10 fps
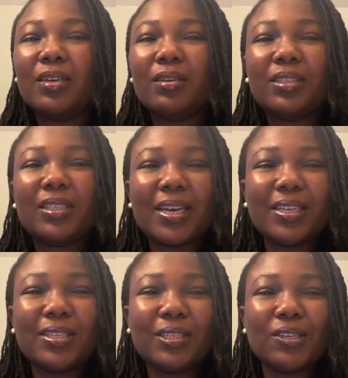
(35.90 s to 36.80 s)

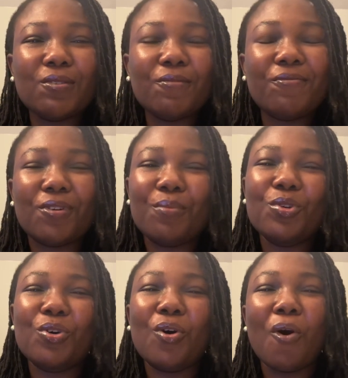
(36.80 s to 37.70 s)
takes you from
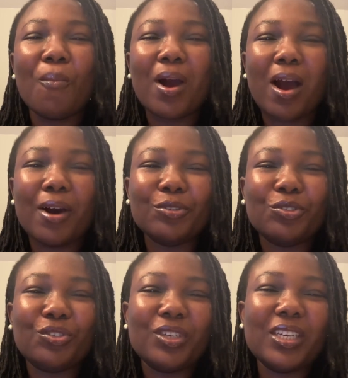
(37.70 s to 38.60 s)
your home
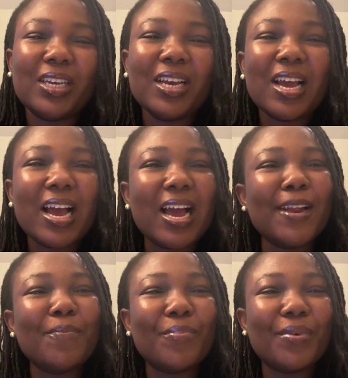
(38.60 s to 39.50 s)
country
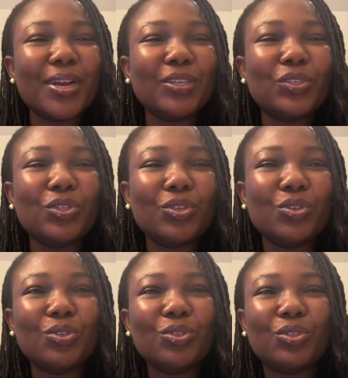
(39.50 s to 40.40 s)
and brings
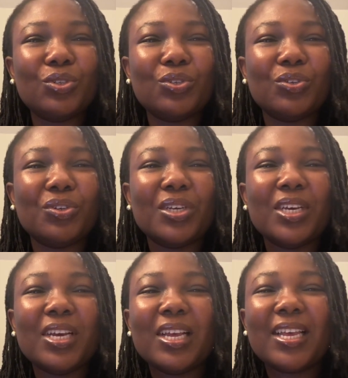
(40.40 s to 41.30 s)
you to
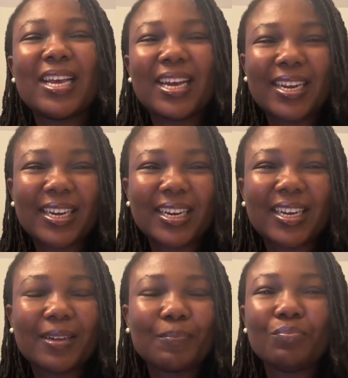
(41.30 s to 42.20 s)

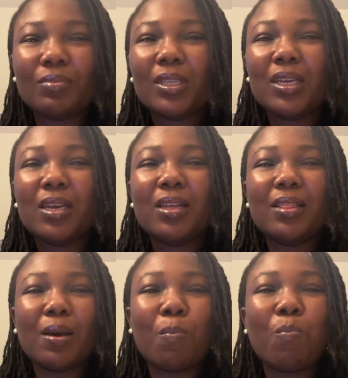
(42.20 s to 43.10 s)
Canada,
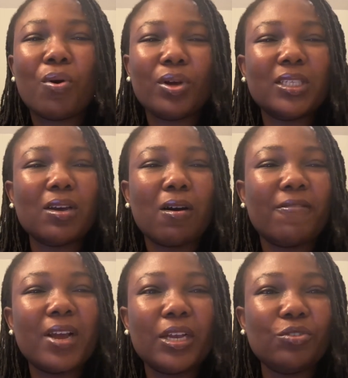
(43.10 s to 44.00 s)
the port
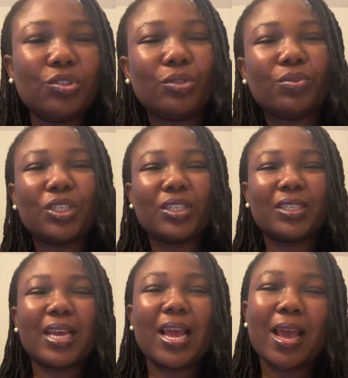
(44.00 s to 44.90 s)
of entry, which is
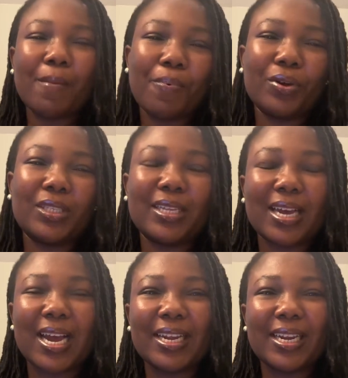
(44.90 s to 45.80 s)
the airport, the
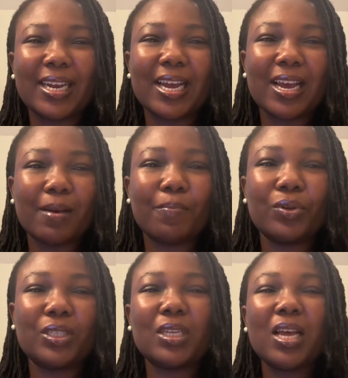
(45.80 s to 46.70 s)
Canada airport.